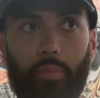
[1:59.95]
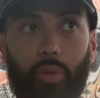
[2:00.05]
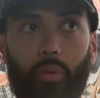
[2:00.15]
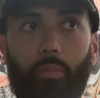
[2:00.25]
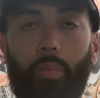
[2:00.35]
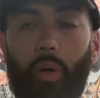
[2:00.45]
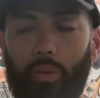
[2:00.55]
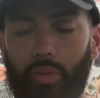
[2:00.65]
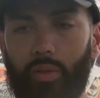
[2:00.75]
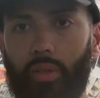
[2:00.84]
absolute
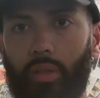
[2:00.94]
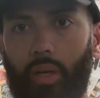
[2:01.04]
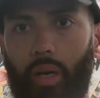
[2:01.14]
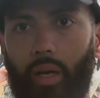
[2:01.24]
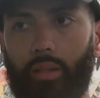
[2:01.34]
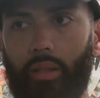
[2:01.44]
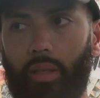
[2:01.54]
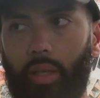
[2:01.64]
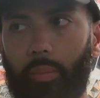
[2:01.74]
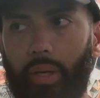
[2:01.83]
most uh, to
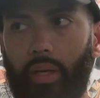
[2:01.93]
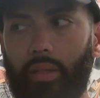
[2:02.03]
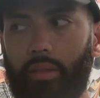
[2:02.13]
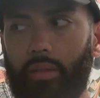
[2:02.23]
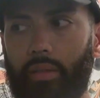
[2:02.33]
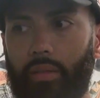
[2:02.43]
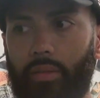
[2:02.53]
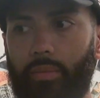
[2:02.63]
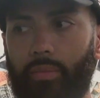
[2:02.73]
keep us